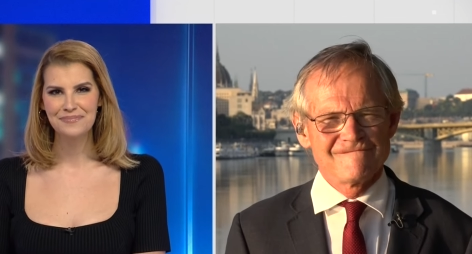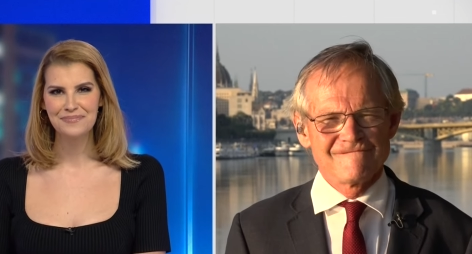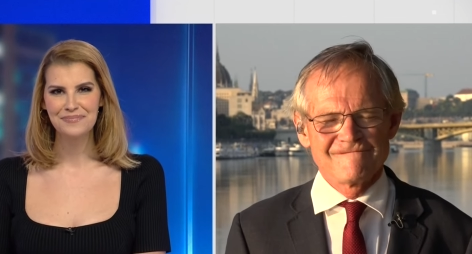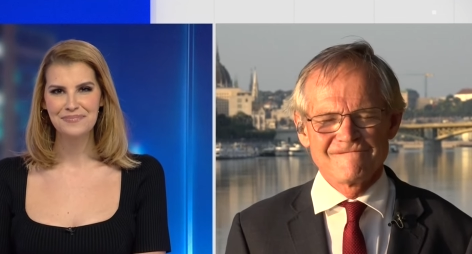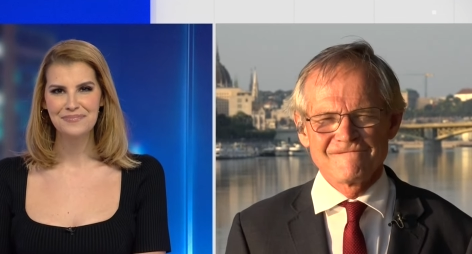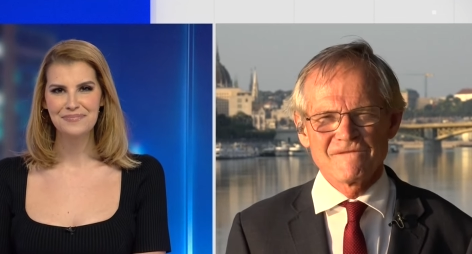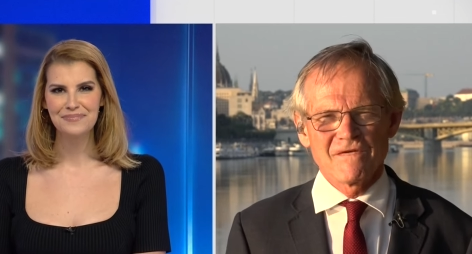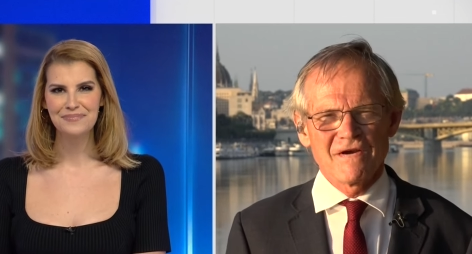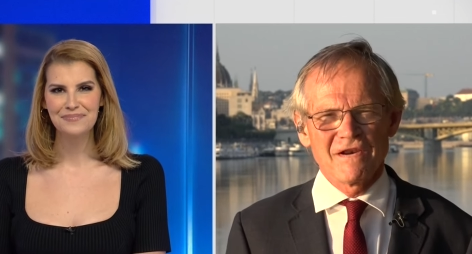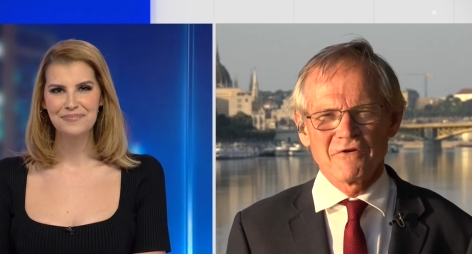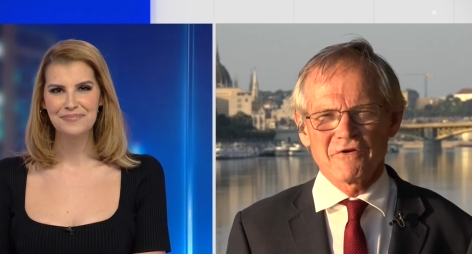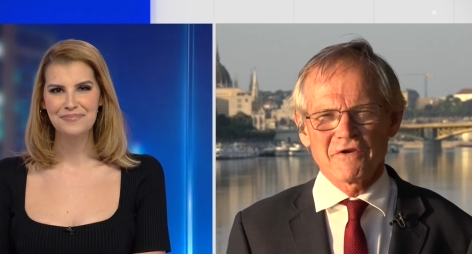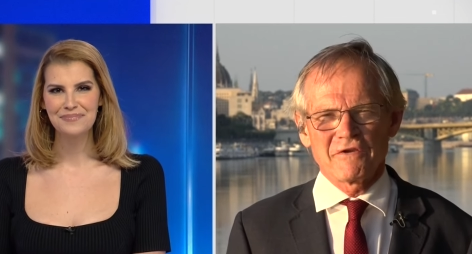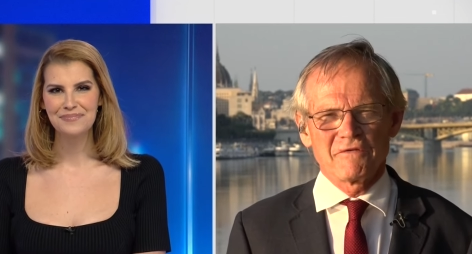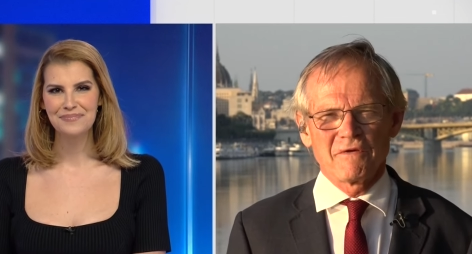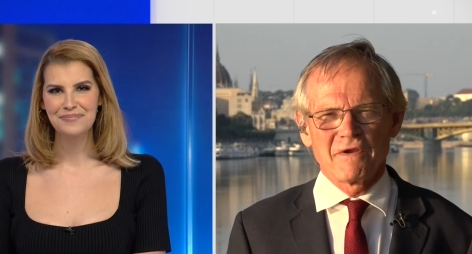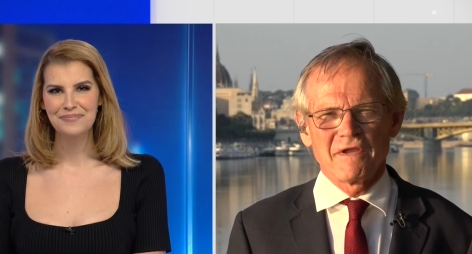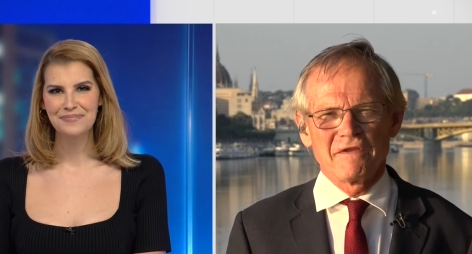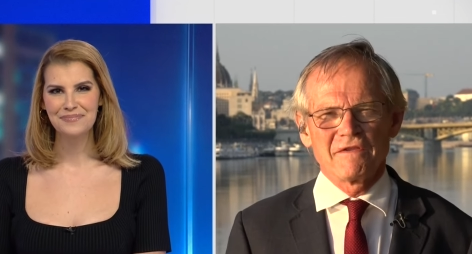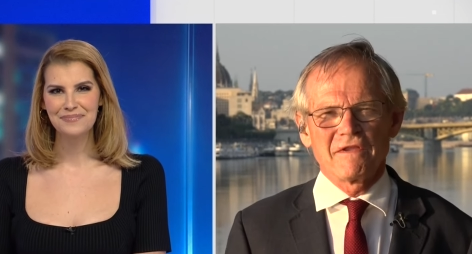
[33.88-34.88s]
Speaker 1: well, look,
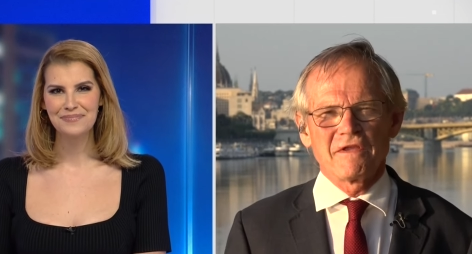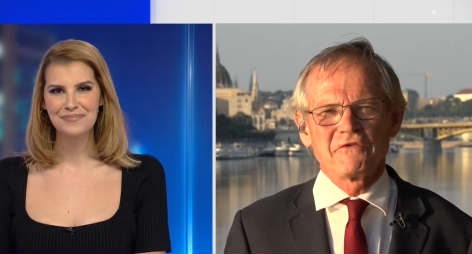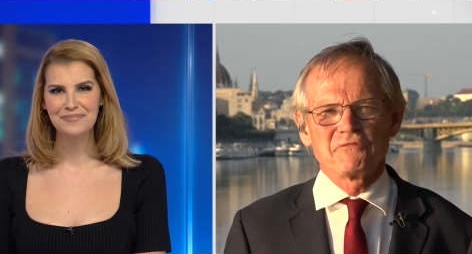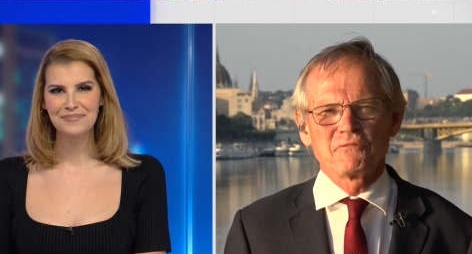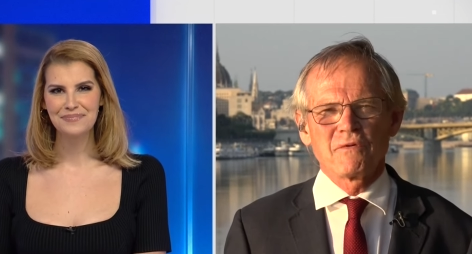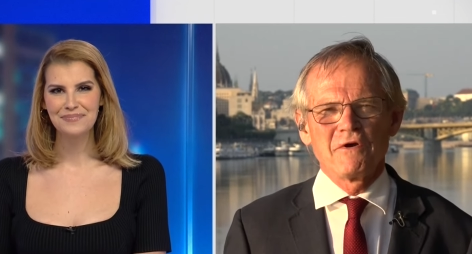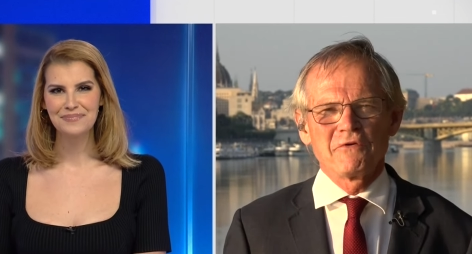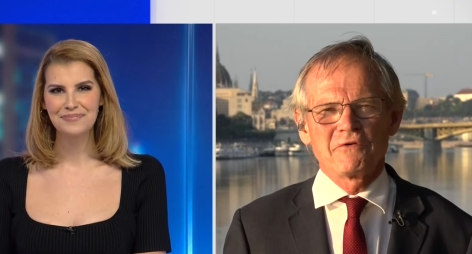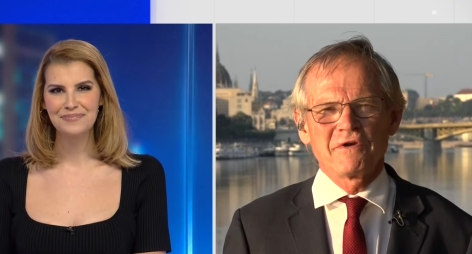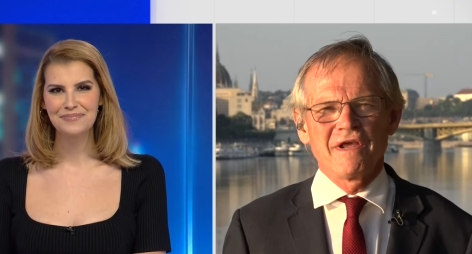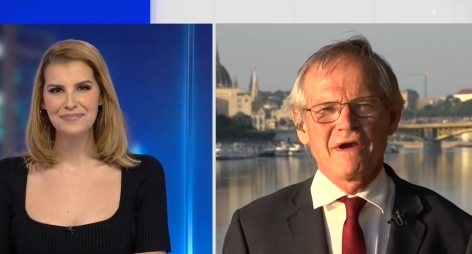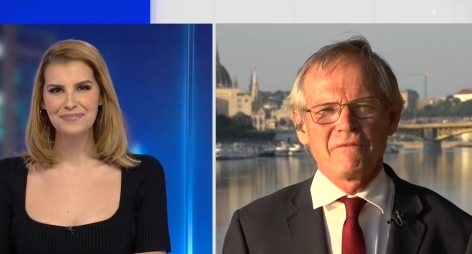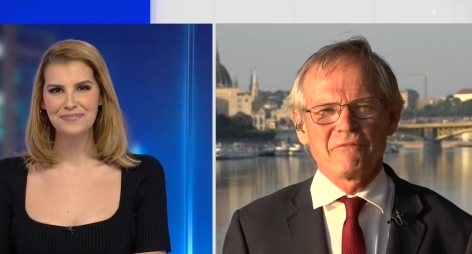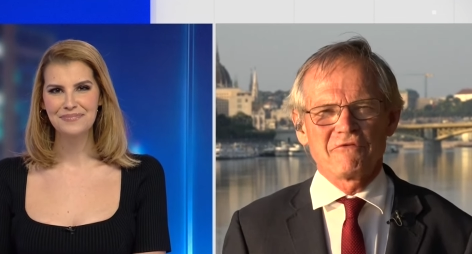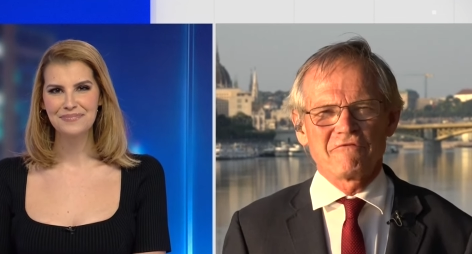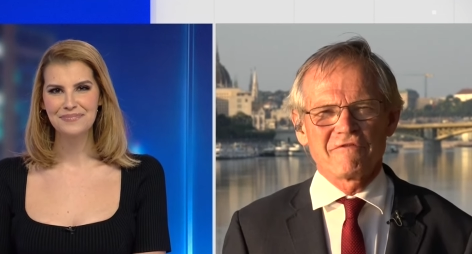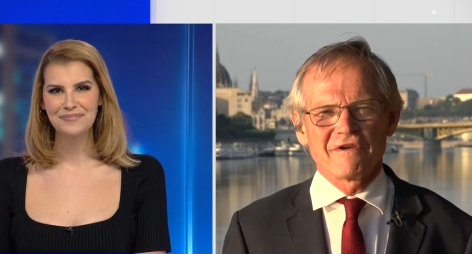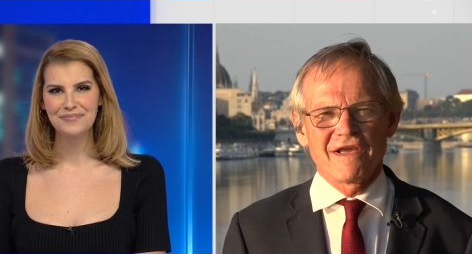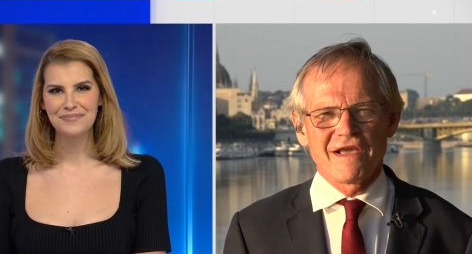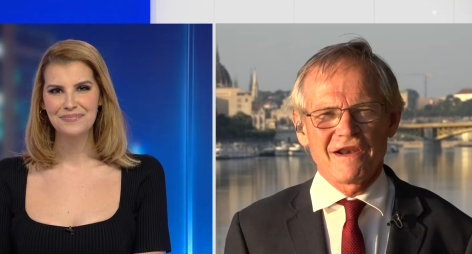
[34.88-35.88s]
he's woken up to
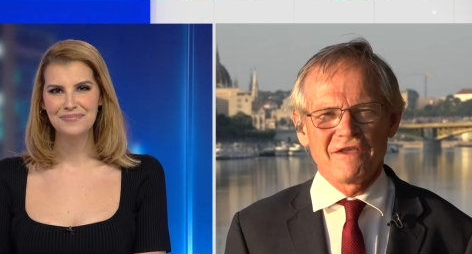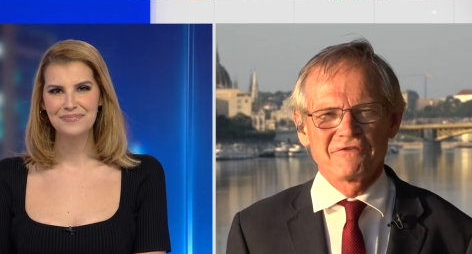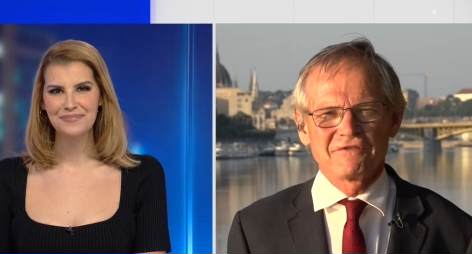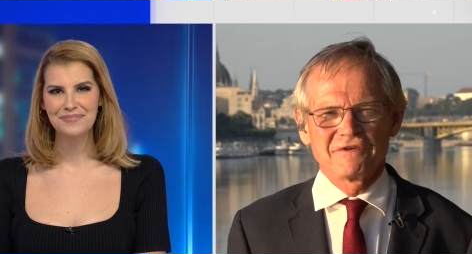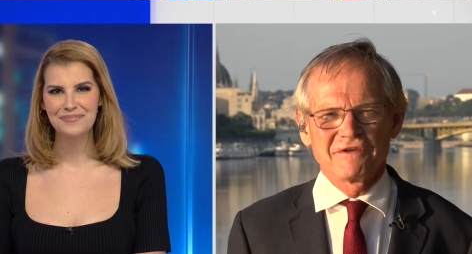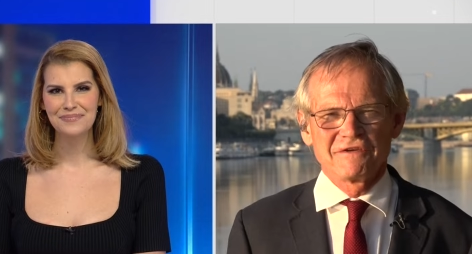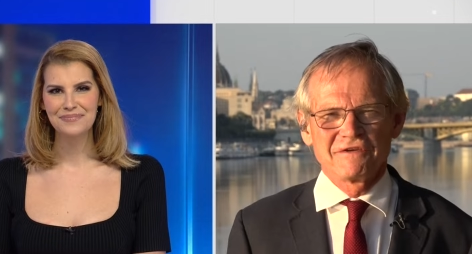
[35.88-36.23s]
reality,